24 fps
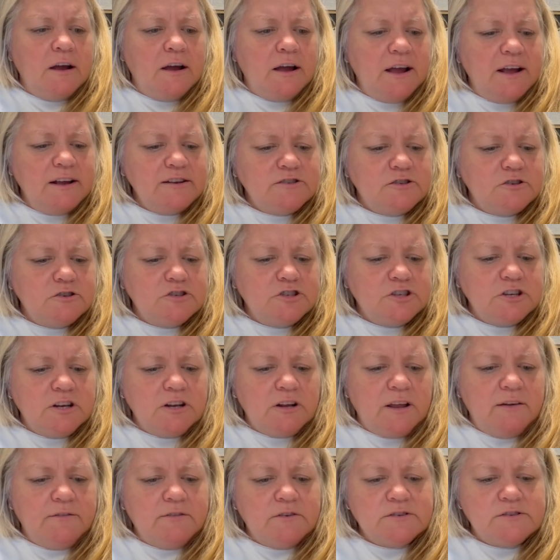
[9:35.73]
estrogen
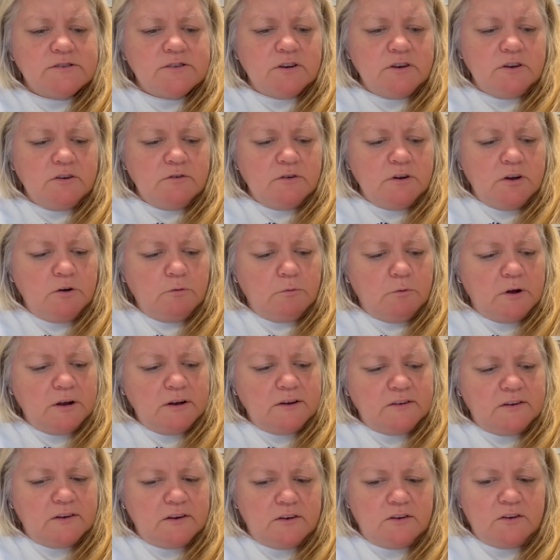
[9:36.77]
levels so you know what
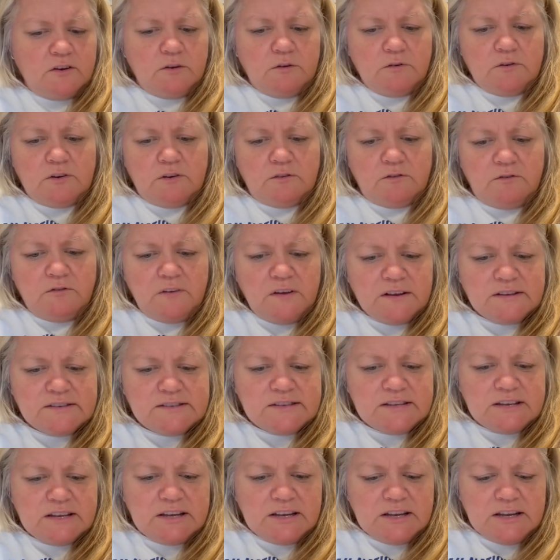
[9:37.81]
to do to fix
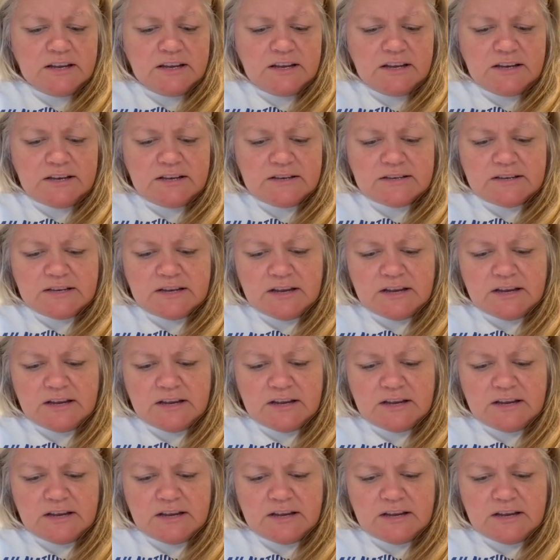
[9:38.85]
it.